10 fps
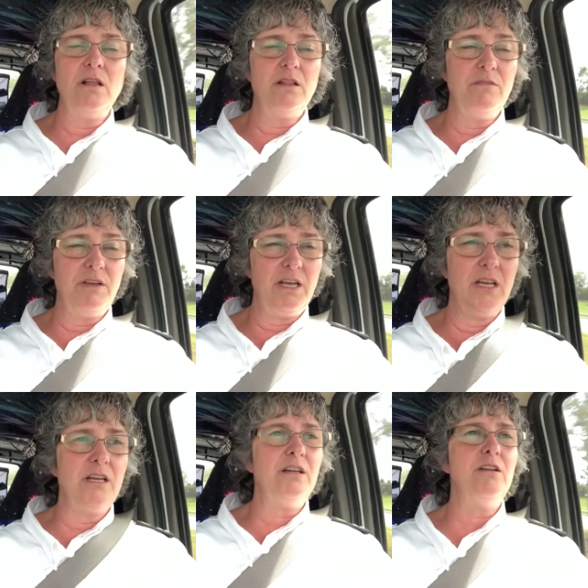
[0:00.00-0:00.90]
the
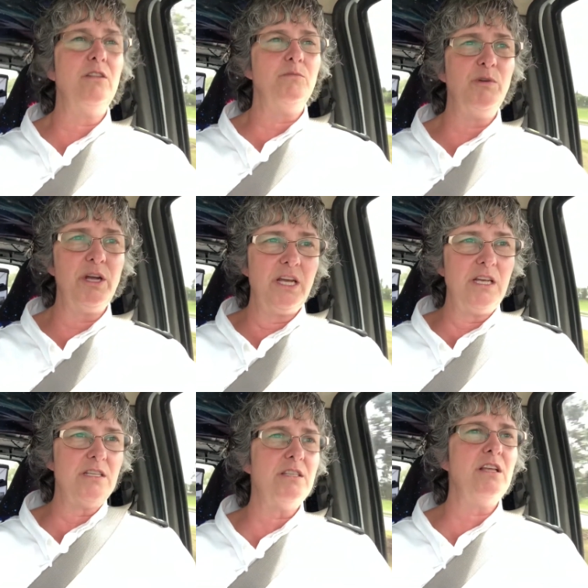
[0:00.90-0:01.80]
van, the
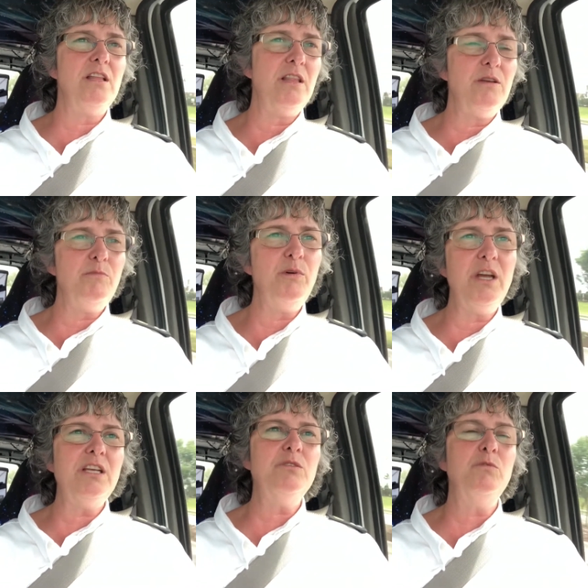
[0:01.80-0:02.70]
brakes, the
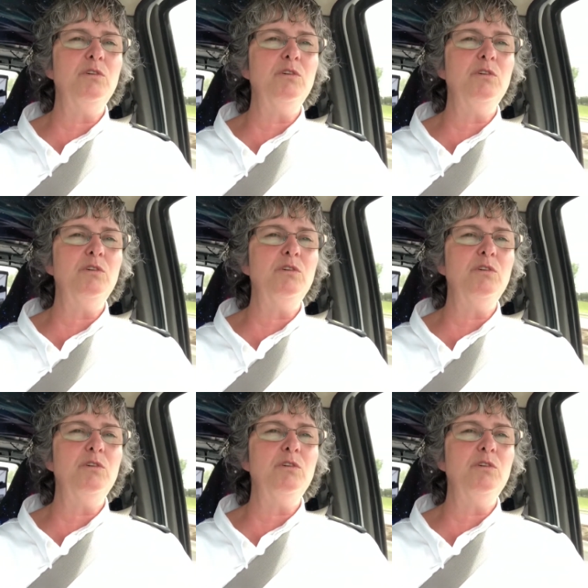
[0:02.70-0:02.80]
brakes were